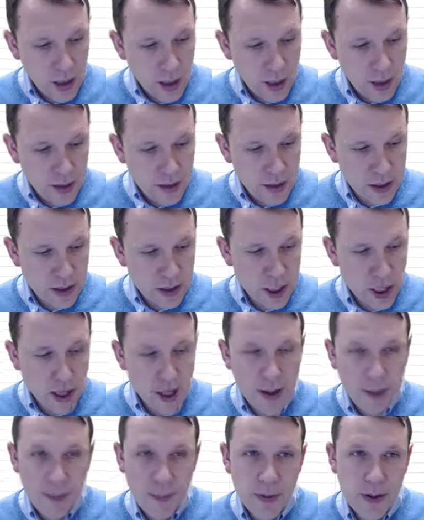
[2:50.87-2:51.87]
along the
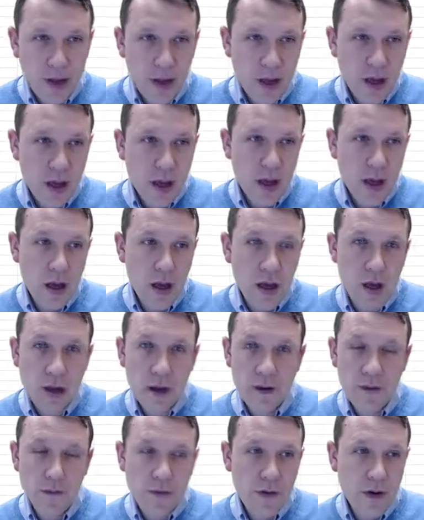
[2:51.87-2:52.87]
top
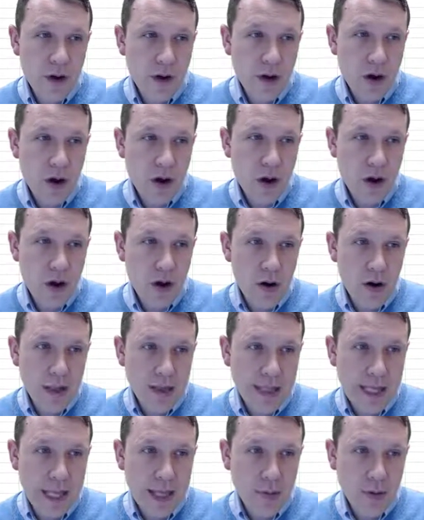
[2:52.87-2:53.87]
of
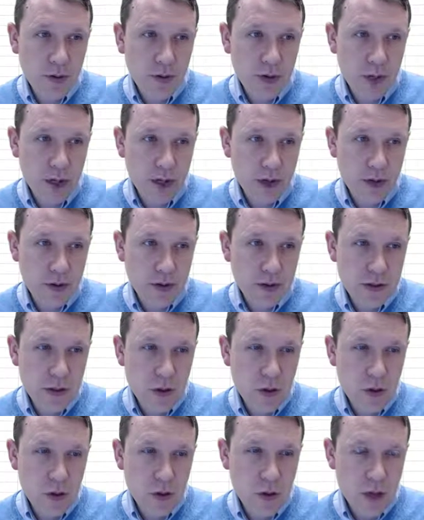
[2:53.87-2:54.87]
our table there.
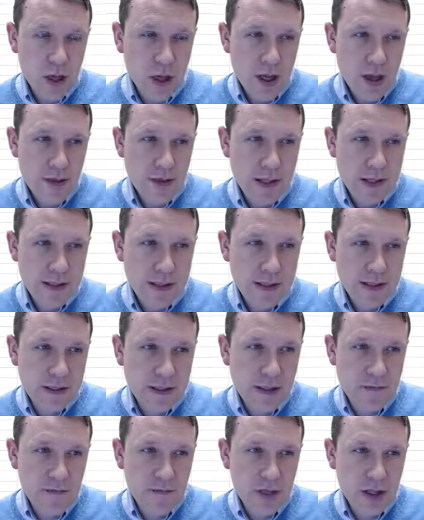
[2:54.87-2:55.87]
So this
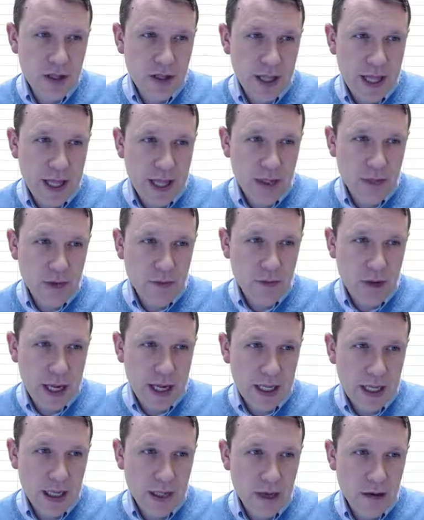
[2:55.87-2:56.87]
is the fill handle
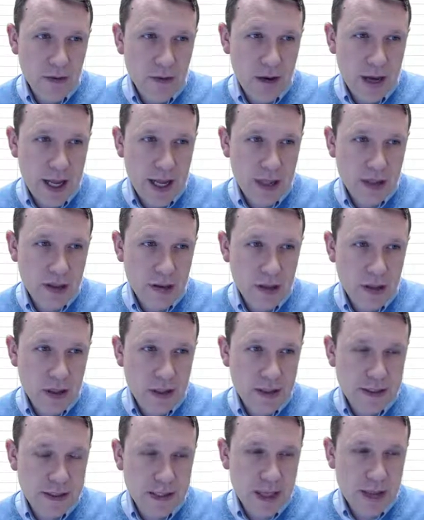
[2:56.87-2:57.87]
right here, right? So
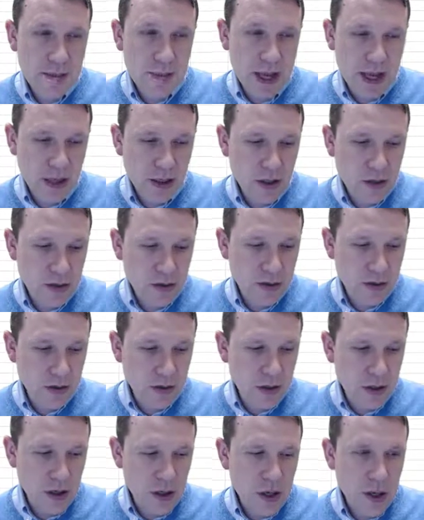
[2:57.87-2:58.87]
you can see my
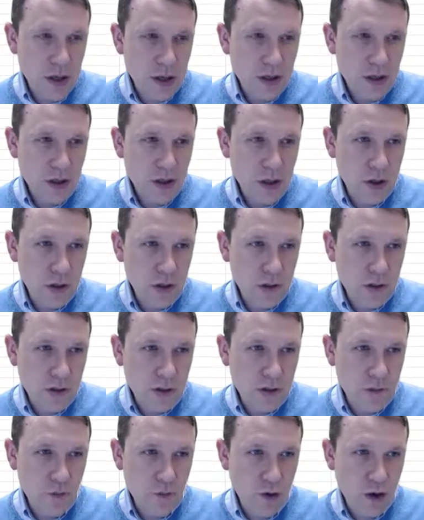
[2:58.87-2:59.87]
cursor
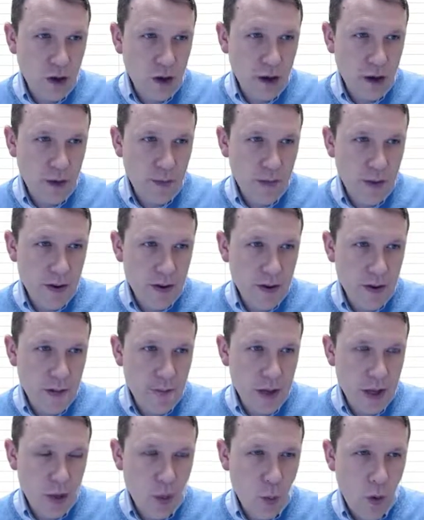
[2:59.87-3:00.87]
goes from
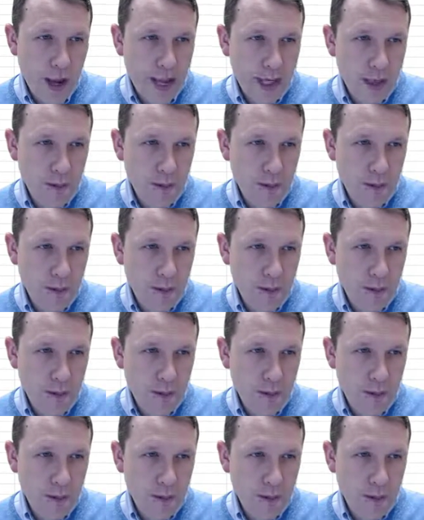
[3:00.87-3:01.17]
the big